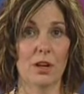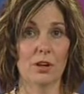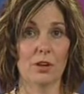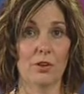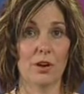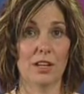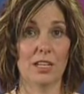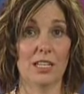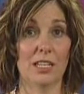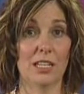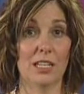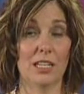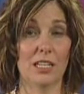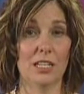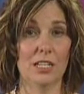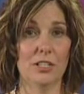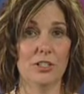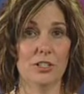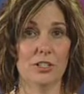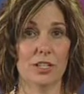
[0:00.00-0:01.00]
Crediting
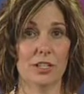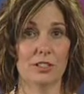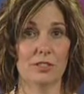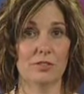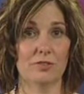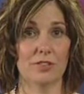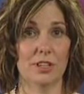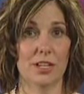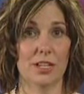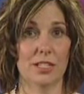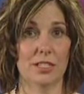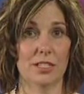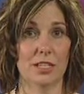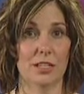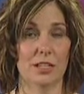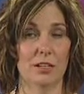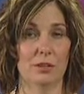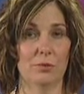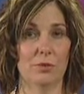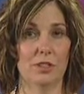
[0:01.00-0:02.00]
each Delta flight
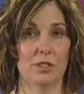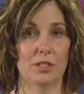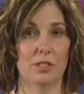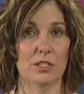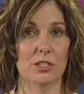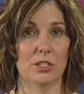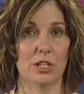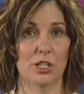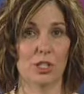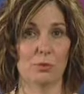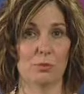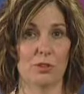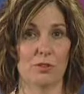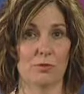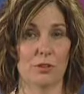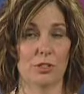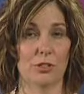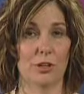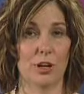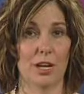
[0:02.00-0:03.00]
attendant with an adjustment
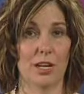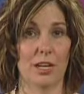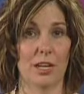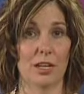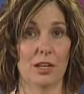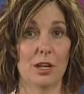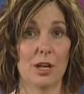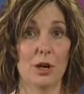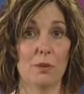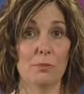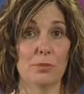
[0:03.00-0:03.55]
for training